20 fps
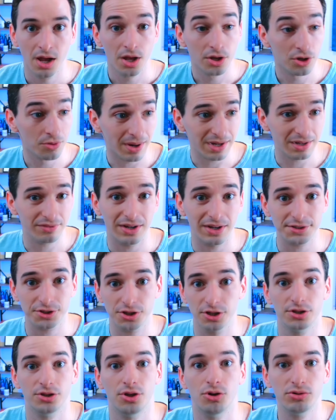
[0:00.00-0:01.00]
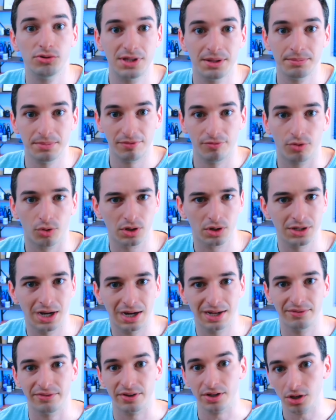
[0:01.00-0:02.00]
You might have actually used them before
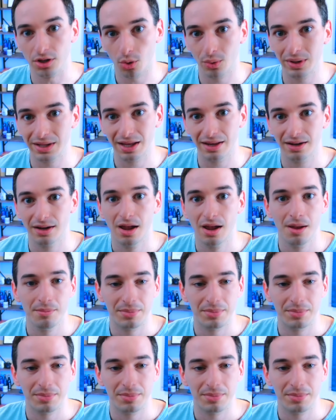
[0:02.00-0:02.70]
not even knowing it,